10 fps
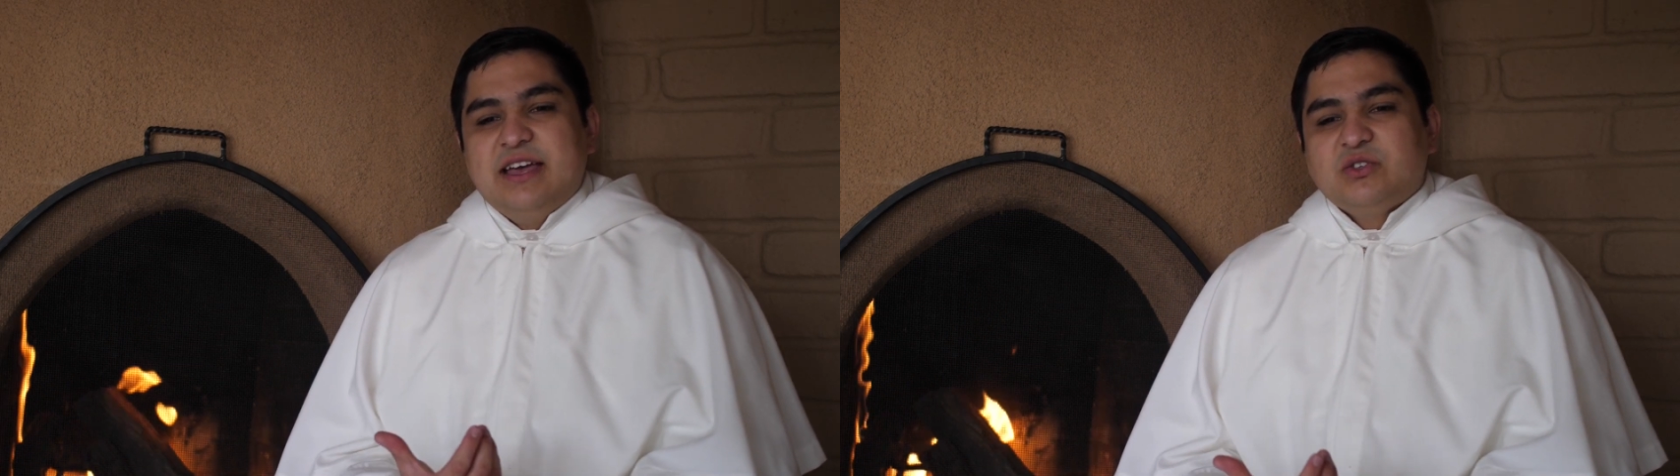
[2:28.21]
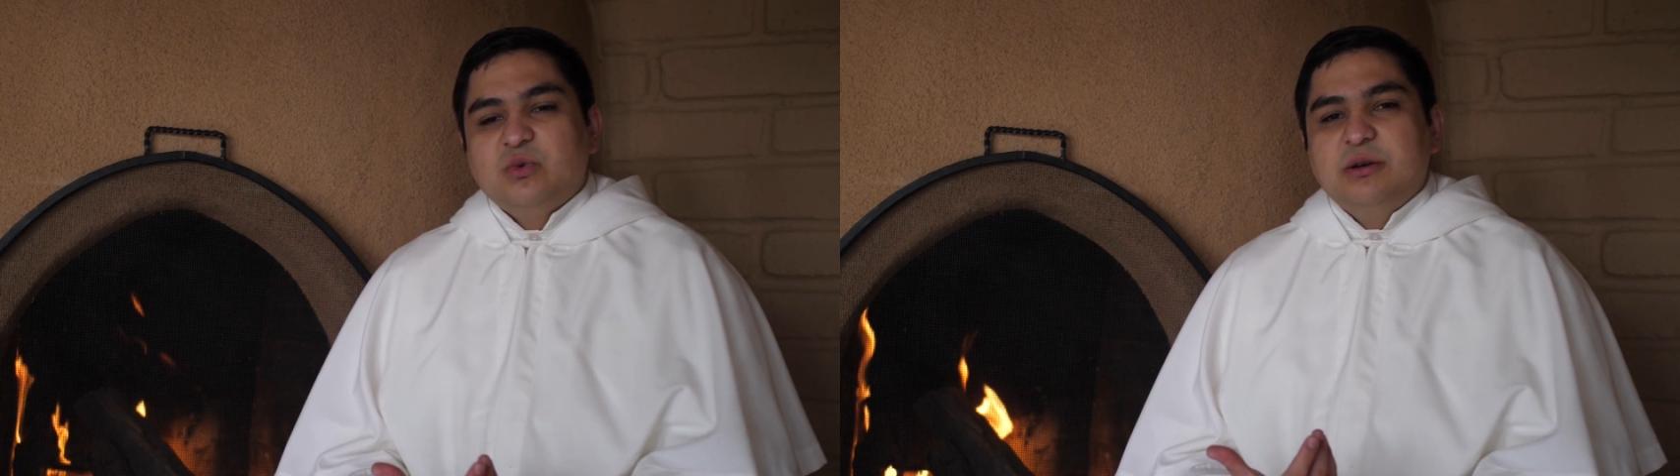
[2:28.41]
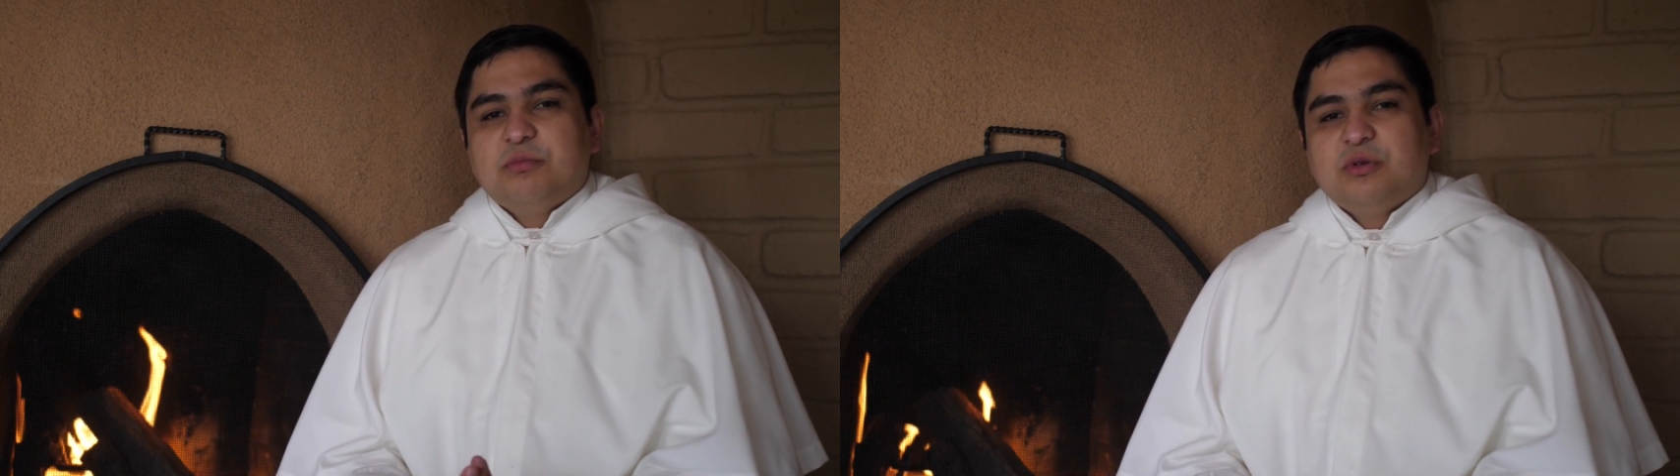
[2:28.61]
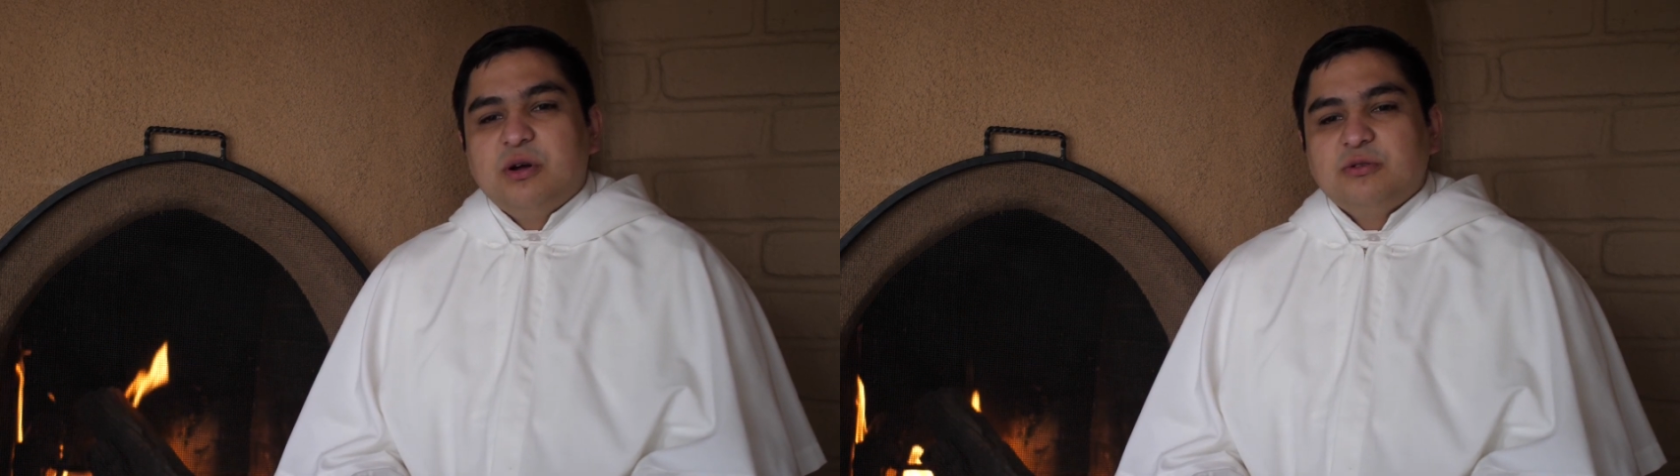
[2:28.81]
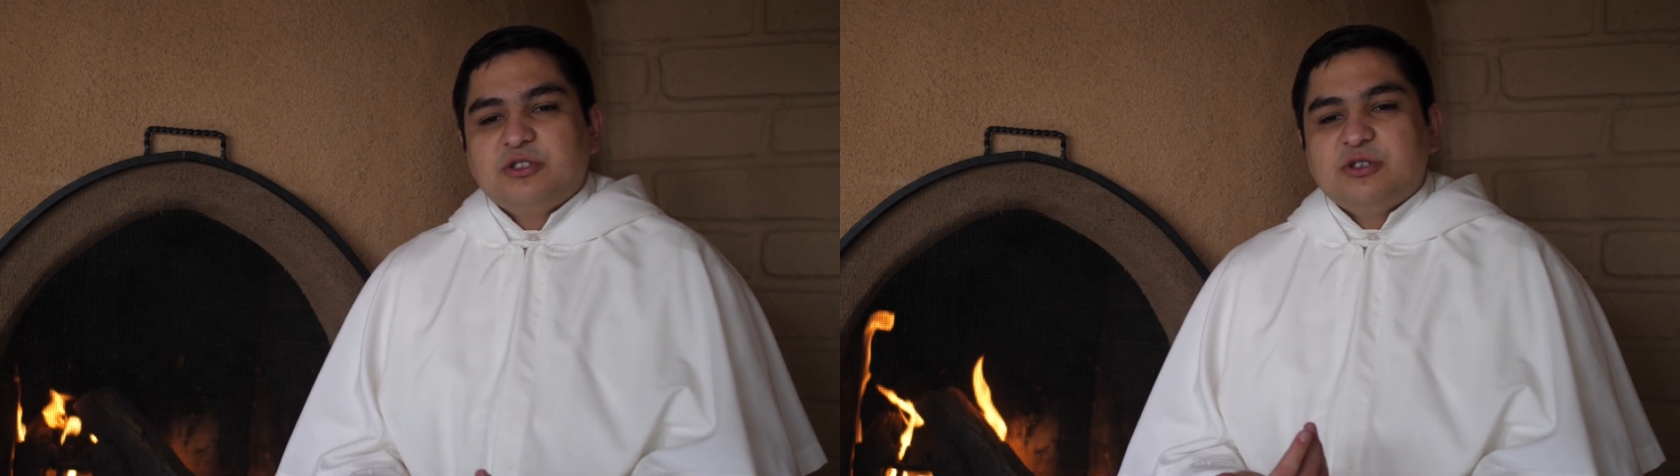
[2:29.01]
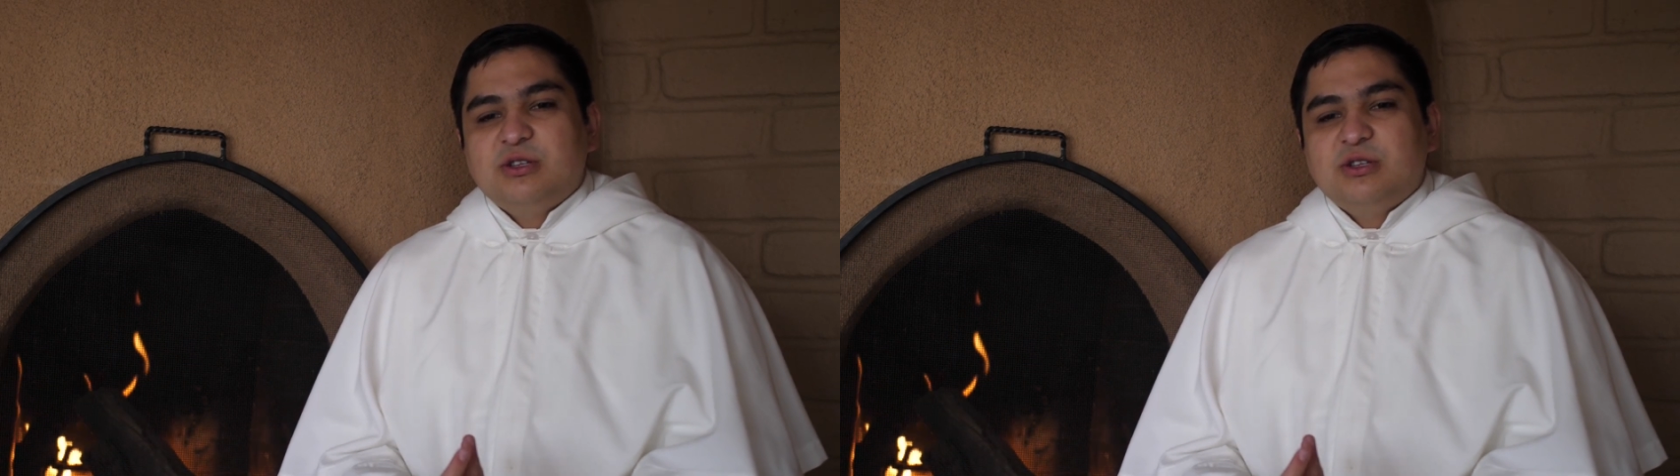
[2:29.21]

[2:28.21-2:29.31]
as we approach